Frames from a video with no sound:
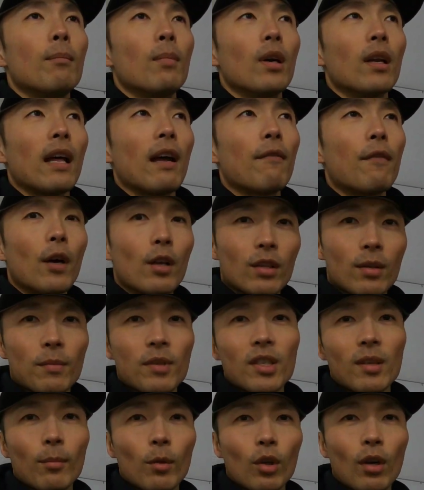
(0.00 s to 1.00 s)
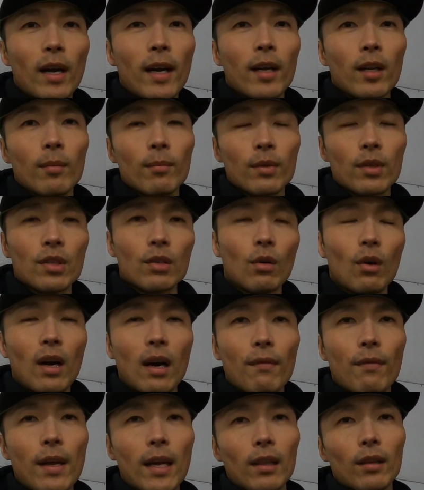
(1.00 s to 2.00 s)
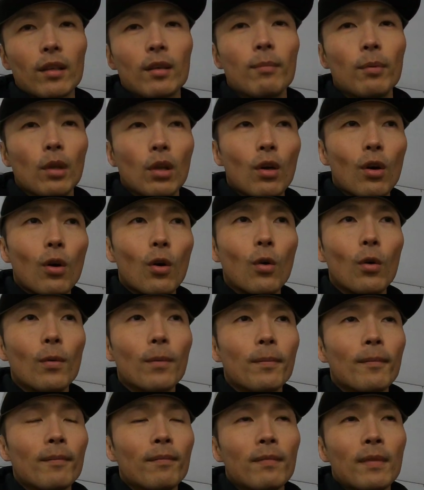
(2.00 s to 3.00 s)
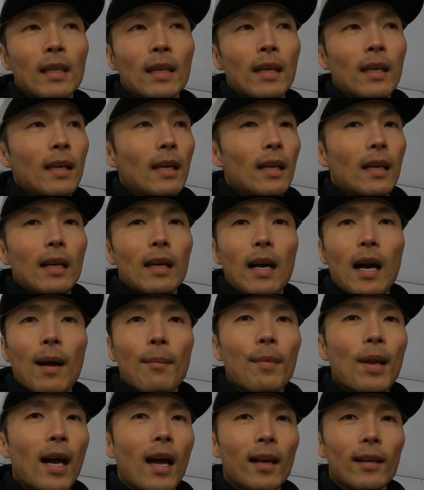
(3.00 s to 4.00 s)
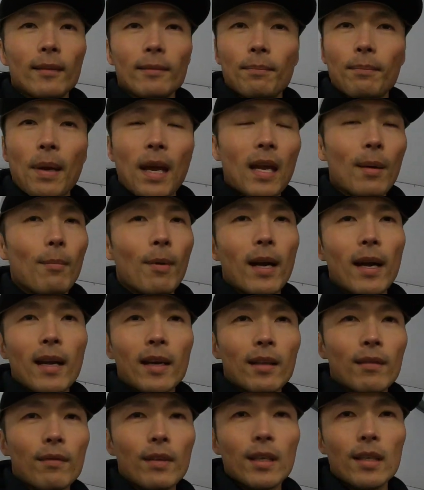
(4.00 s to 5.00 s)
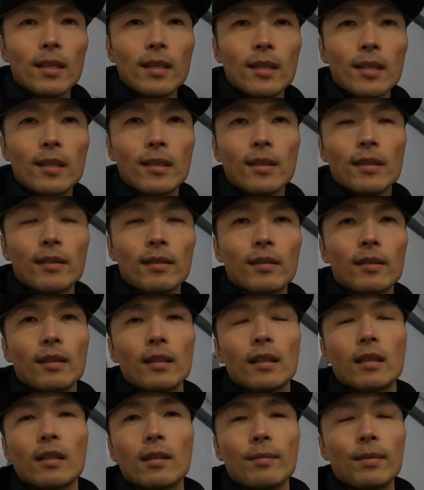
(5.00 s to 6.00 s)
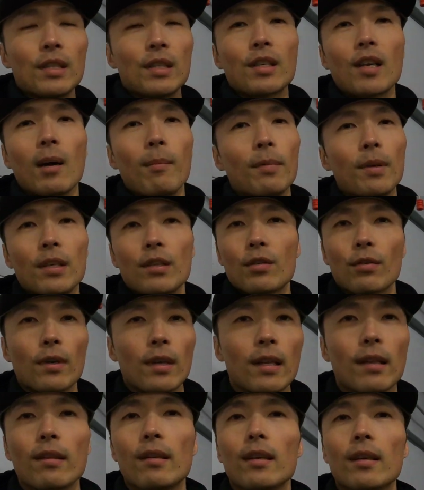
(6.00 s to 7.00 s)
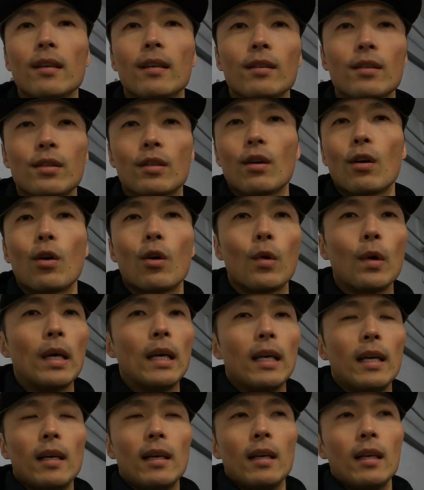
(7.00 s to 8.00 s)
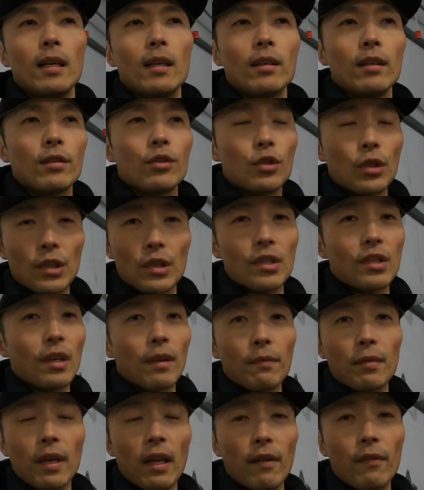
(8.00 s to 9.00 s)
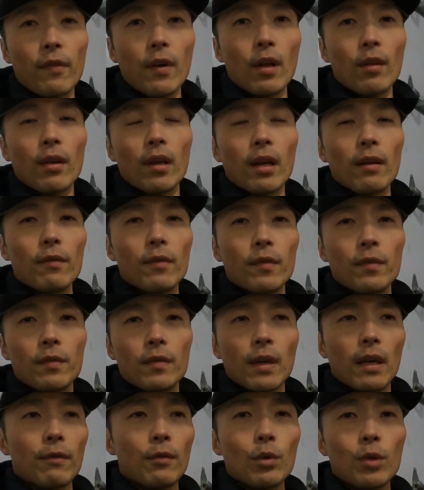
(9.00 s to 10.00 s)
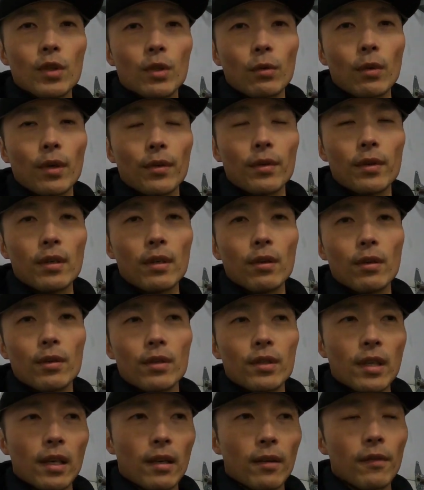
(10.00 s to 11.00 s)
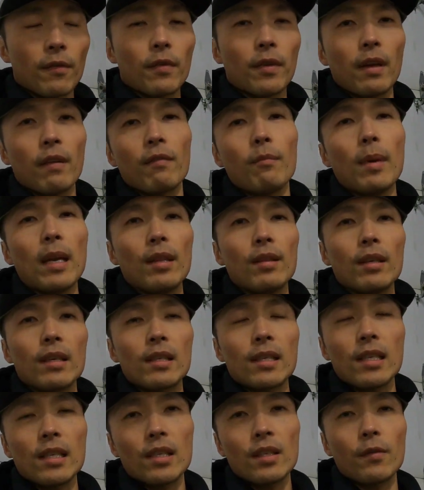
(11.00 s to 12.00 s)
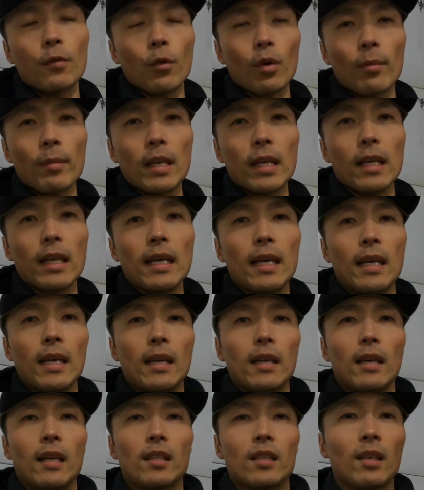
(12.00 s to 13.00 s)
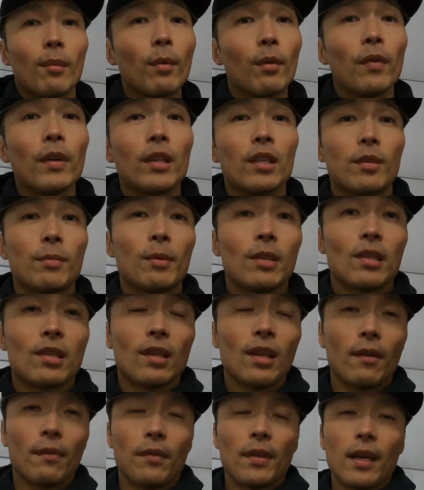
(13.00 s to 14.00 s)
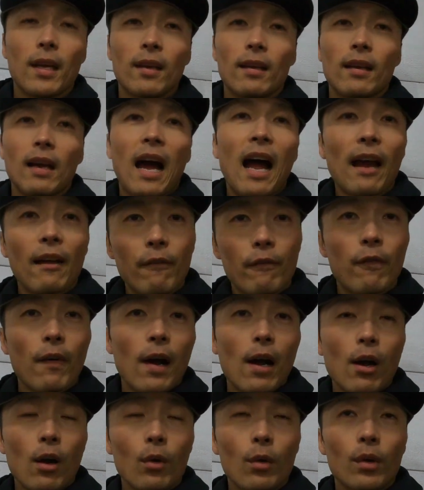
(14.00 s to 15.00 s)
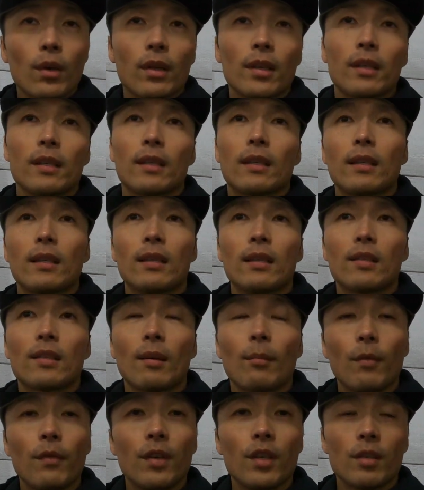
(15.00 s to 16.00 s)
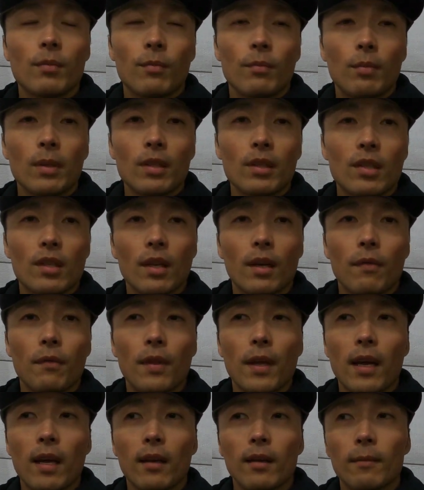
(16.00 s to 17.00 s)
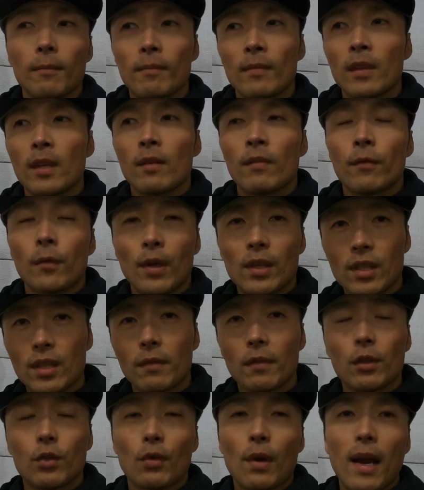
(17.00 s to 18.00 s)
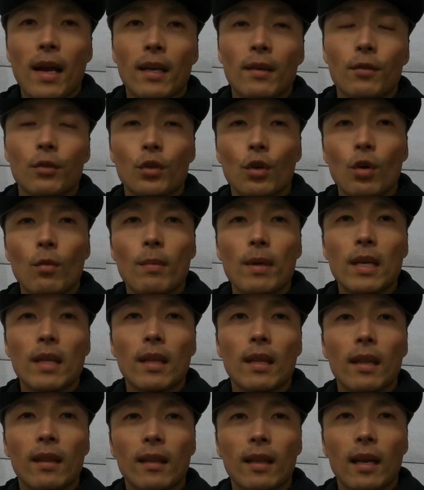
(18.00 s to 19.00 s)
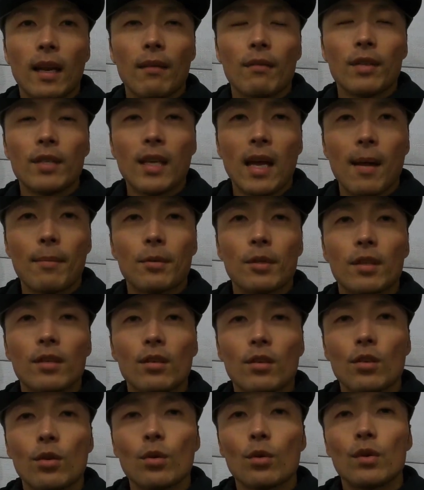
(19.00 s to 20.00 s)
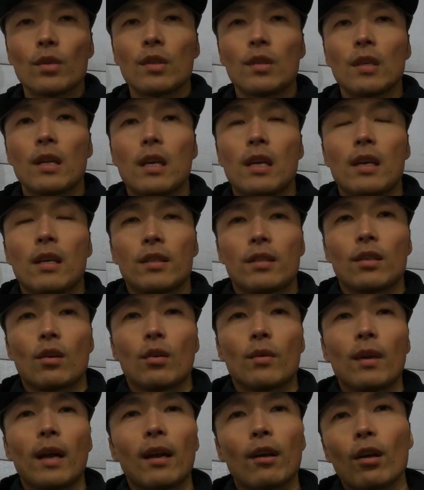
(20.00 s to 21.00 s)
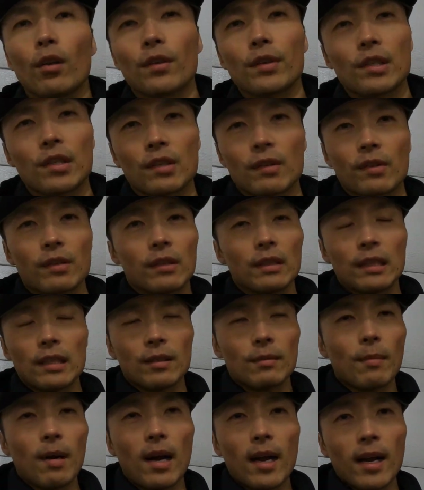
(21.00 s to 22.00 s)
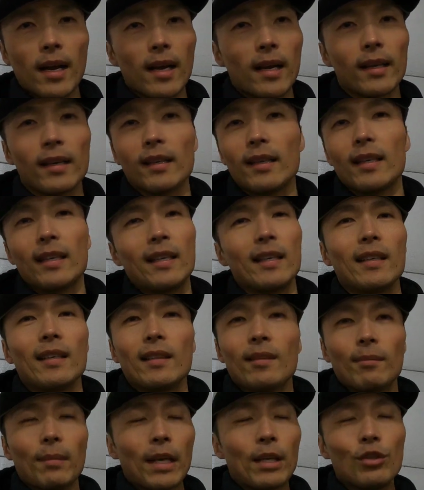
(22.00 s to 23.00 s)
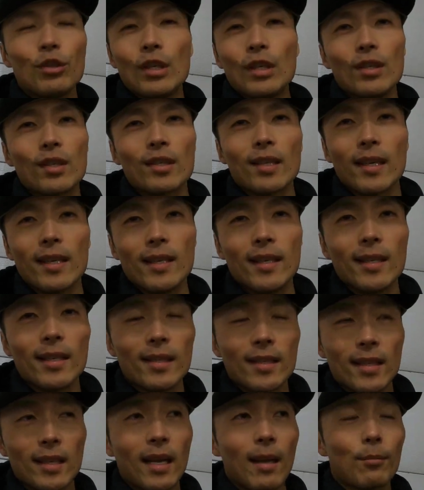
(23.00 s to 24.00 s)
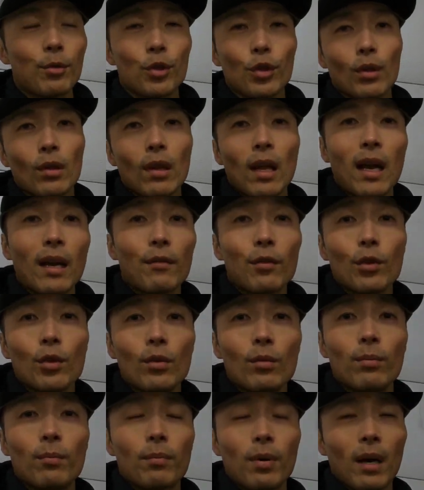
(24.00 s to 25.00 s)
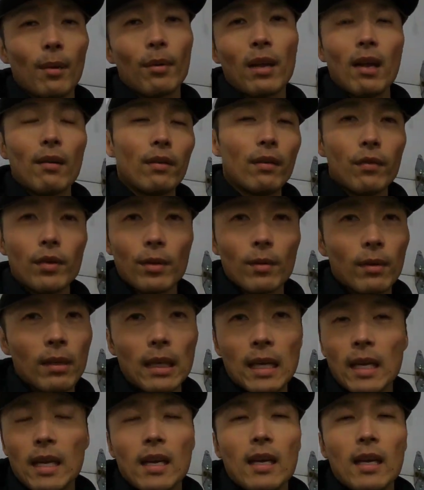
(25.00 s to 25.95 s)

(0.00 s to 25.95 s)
But I found some similar items, so I'll have that link below. I'm not paid by any of these companies or anything, so it's just stuff that I found that I've used throughout the years that have made things easy for me. Some of it has been stuff that I've found. Some of it has been stuff that friends at the track have shown me that I've adapted and used. So not all this is my genius ideas, and I'm sure a lot of you probably have even